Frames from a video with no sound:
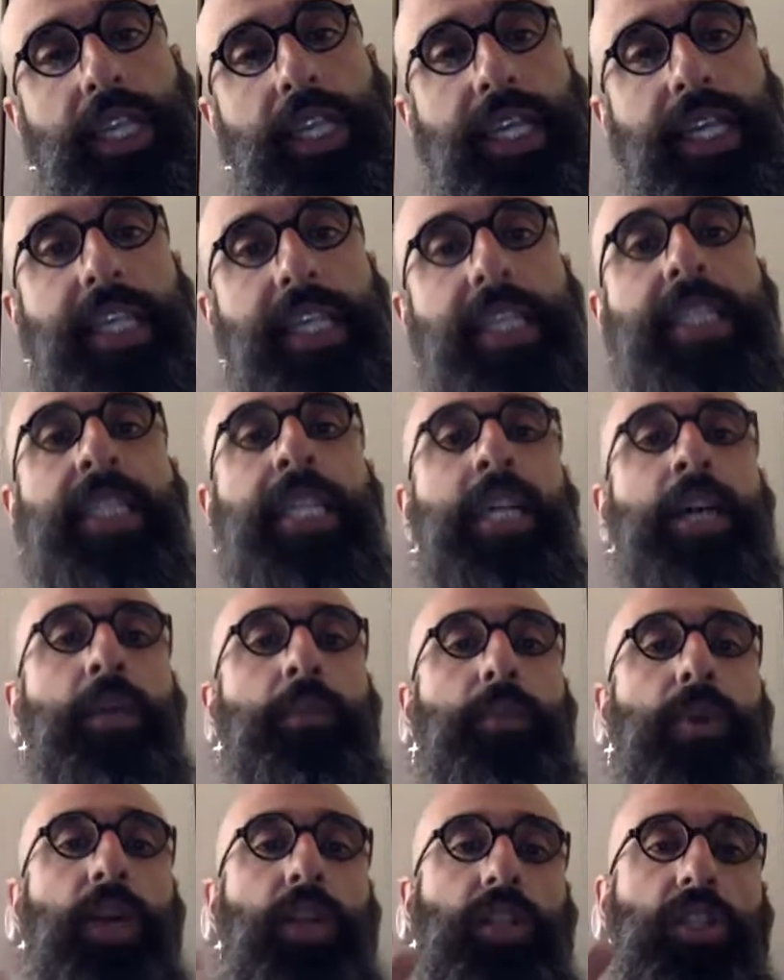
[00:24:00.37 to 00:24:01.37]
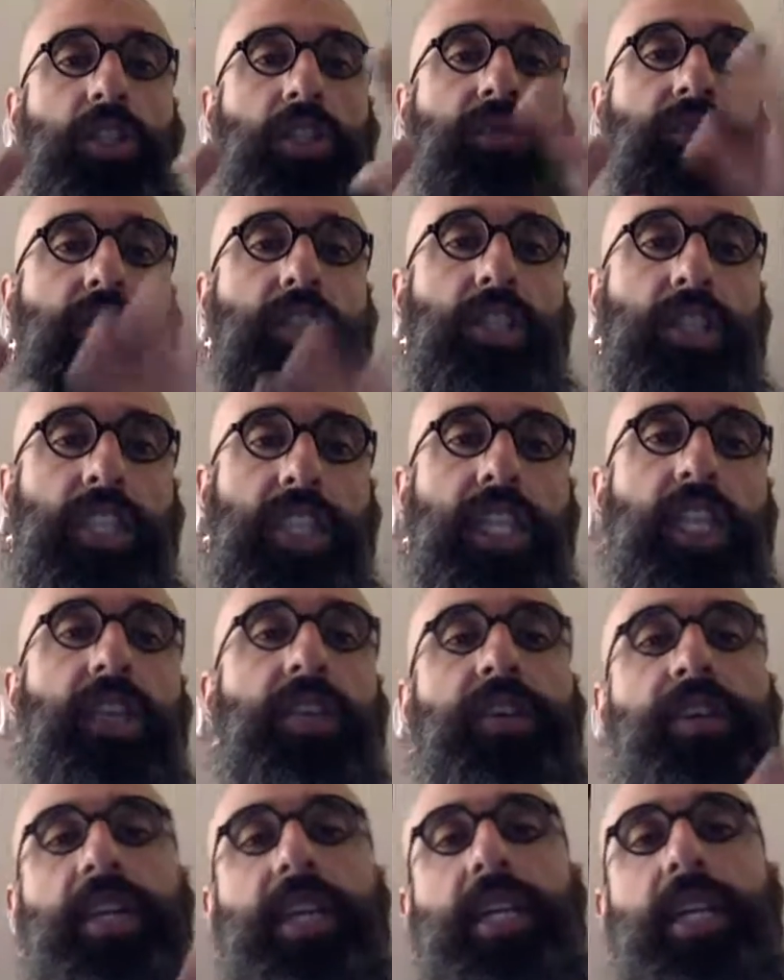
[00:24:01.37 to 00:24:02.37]
that is parts of
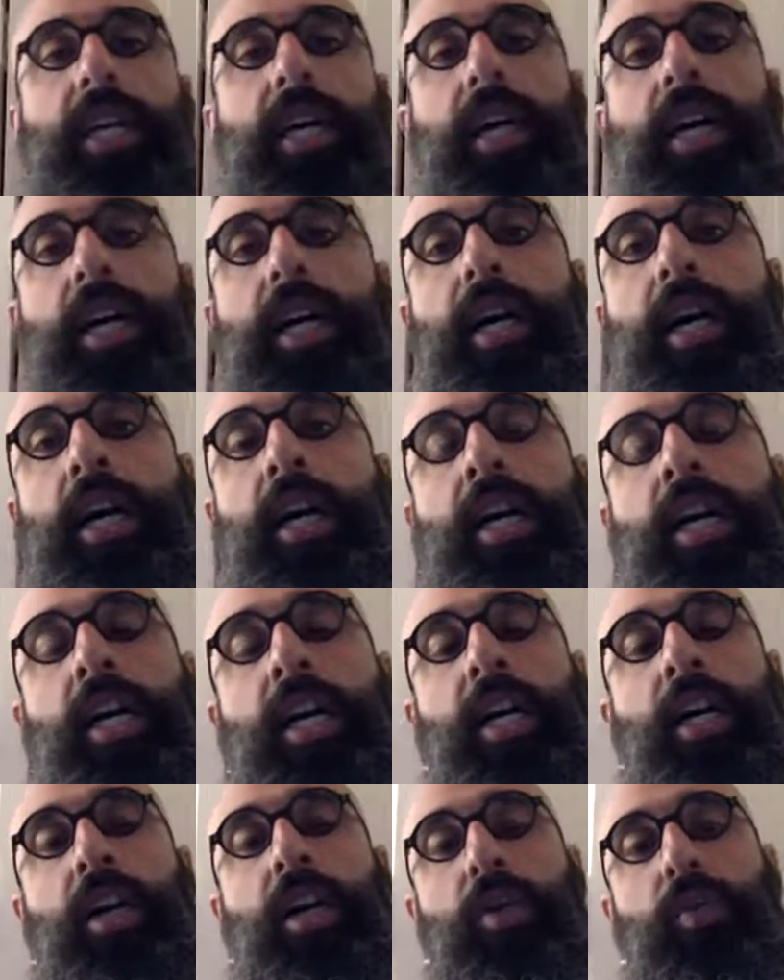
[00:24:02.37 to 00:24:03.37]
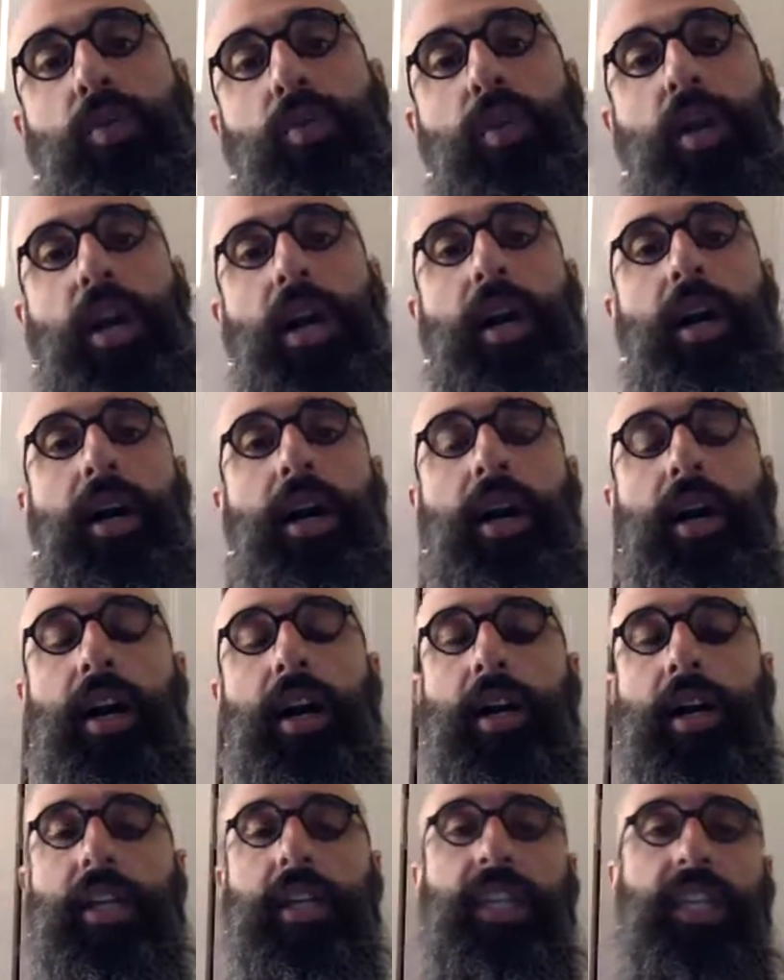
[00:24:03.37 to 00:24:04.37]
Syria,
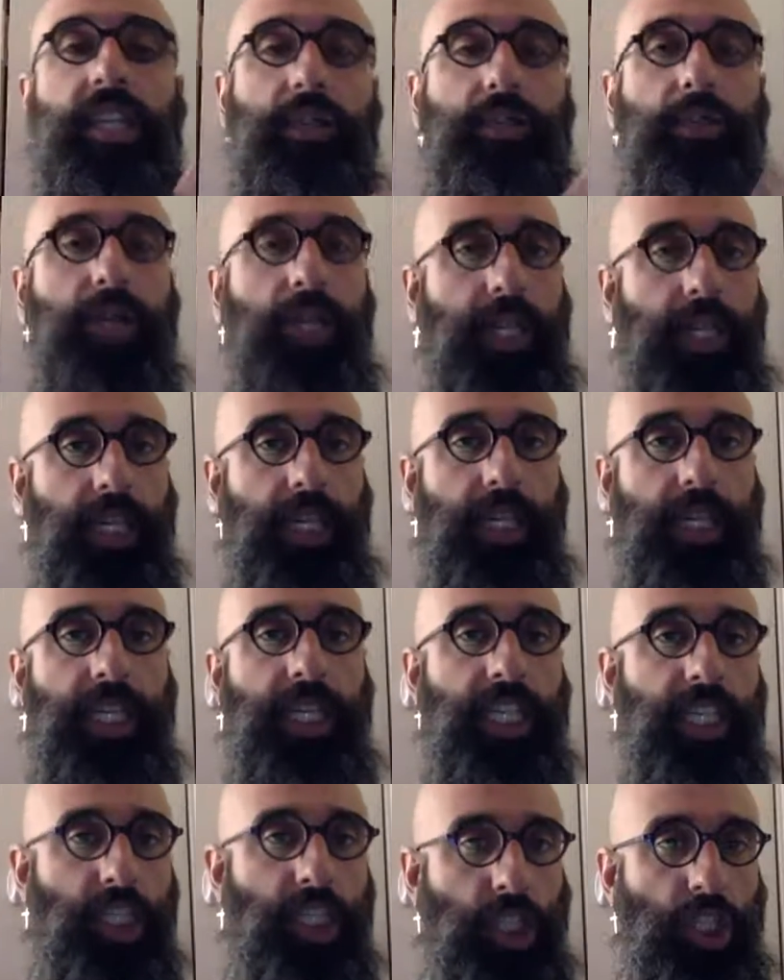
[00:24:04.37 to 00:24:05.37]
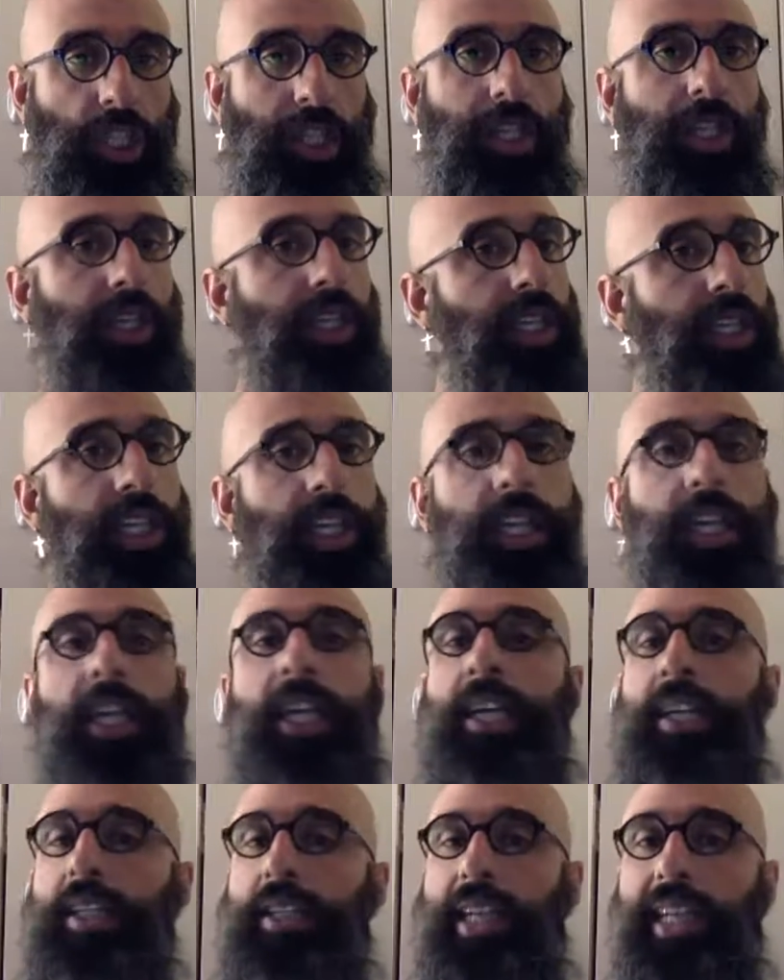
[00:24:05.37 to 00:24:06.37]
Iraq, Iran, and Turkey,
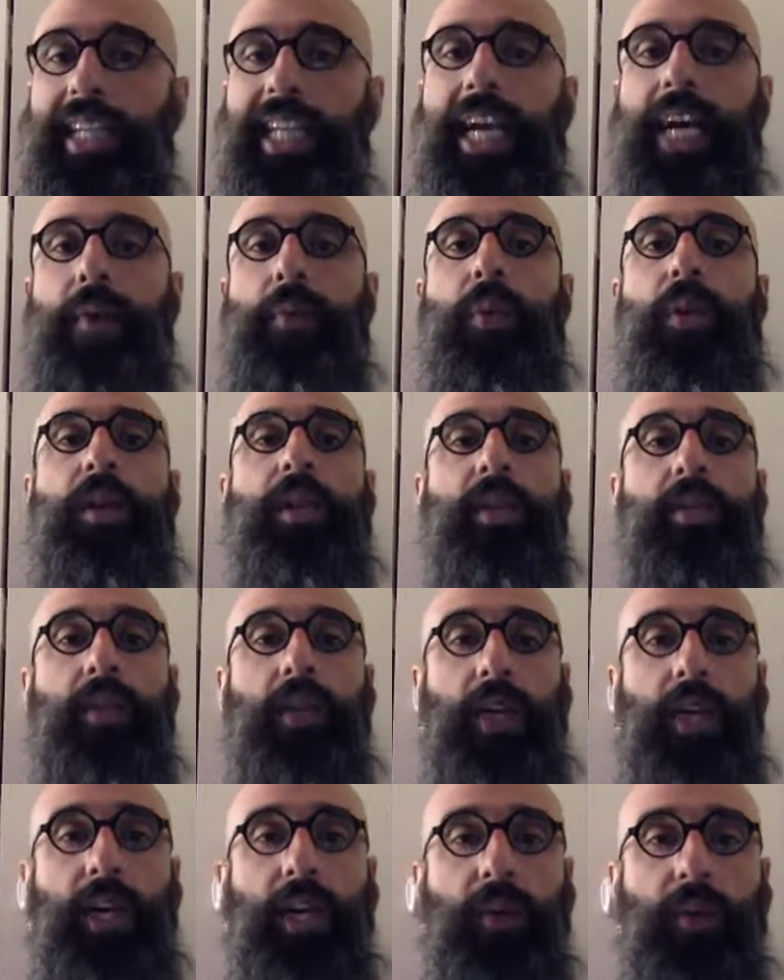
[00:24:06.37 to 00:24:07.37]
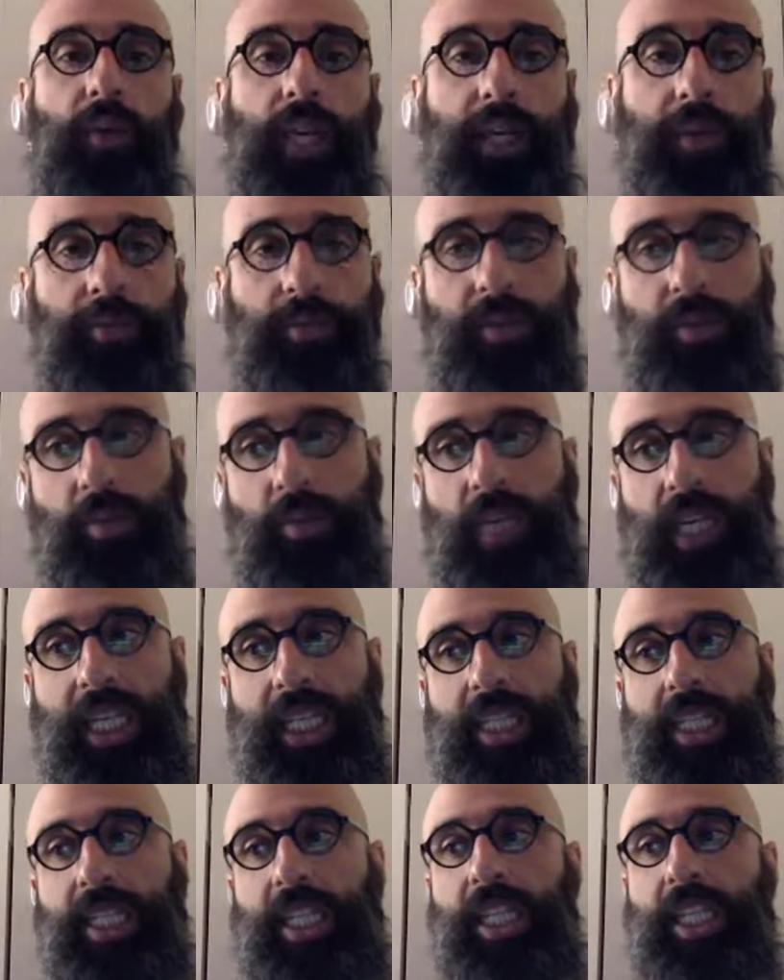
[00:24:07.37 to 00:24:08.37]
not that one. When I
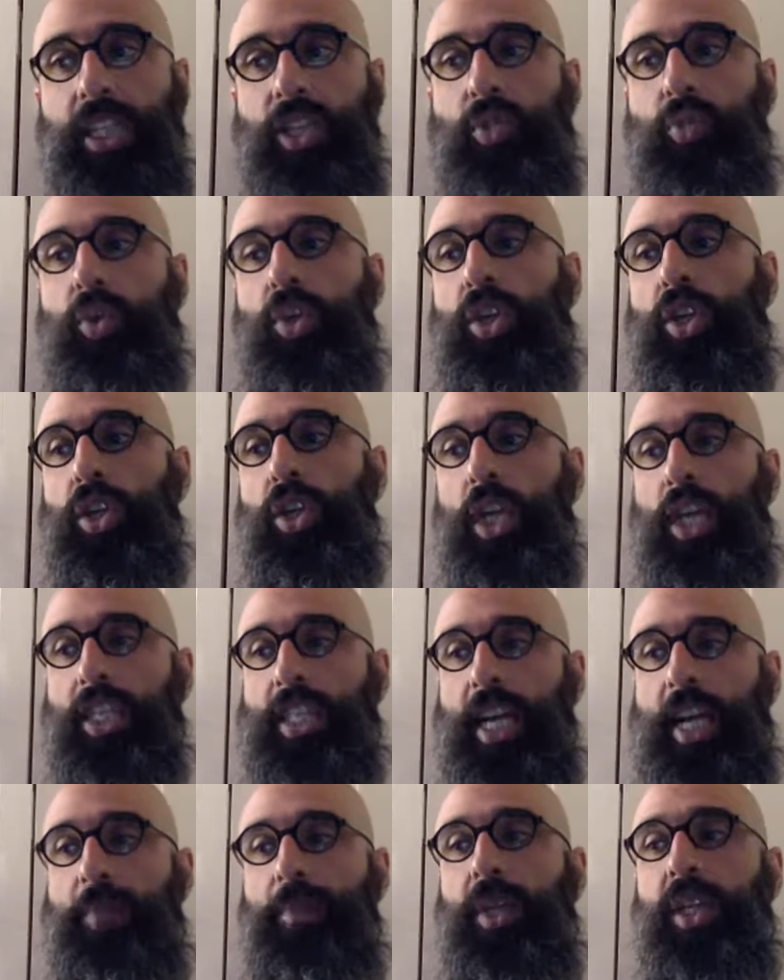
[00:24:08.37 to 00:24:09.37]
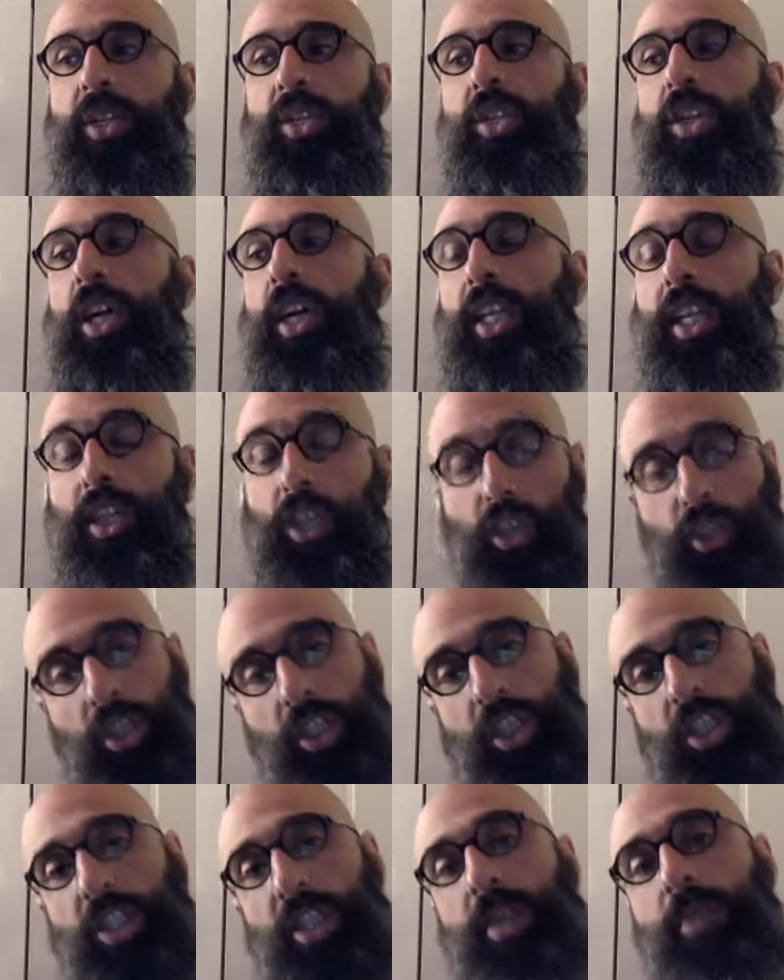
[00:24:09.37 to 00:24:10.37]
say these words, Azerbaijan and
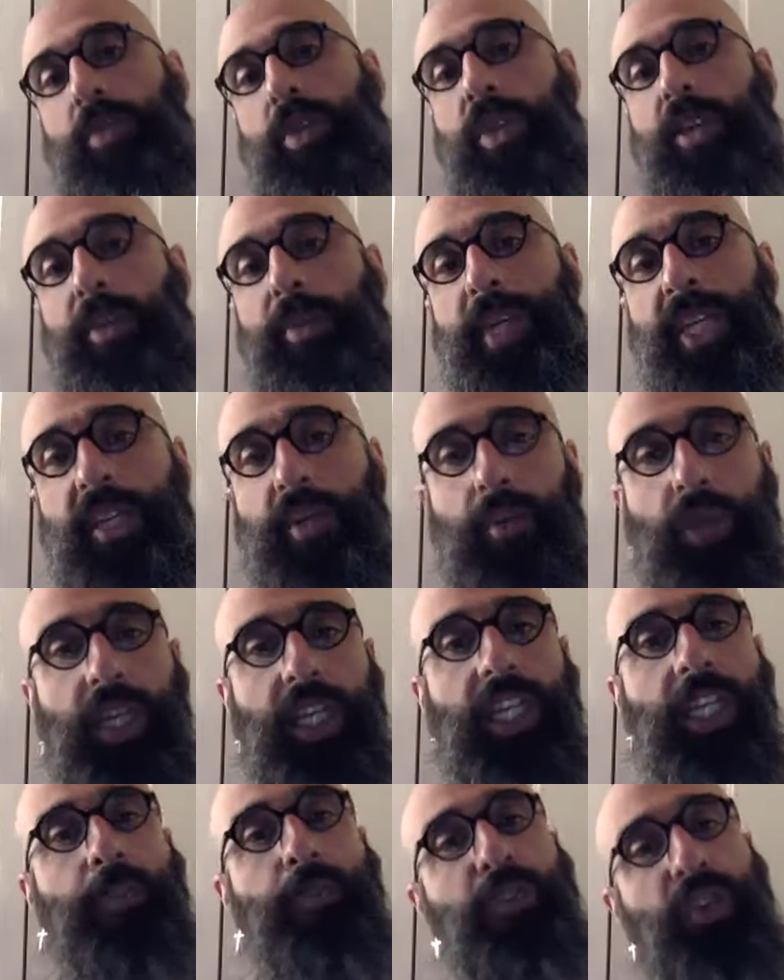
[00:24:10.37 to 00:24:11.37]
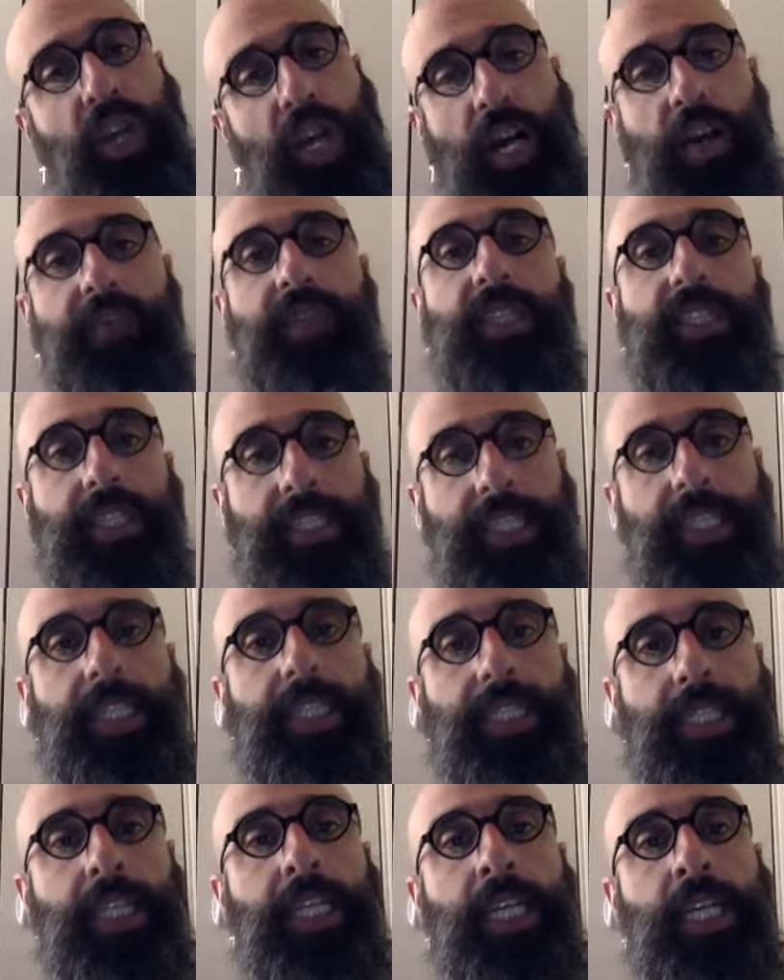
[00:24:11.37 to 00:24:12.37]
Kurdistan, I'm talking about Iranian
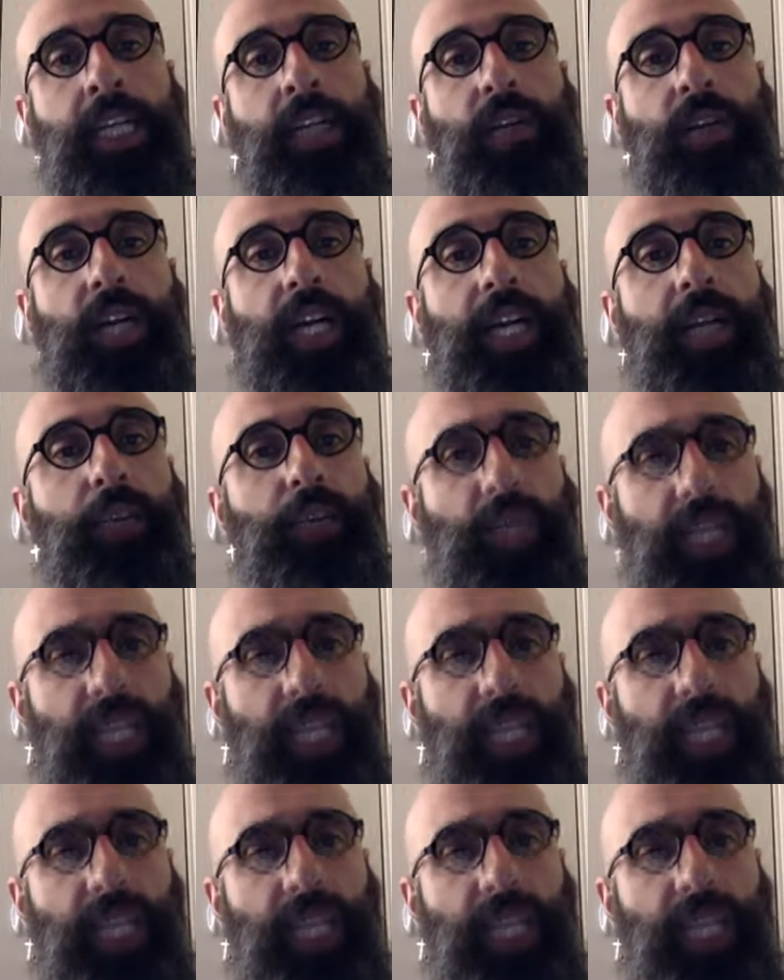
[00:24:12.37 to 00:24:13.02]
provinces, right?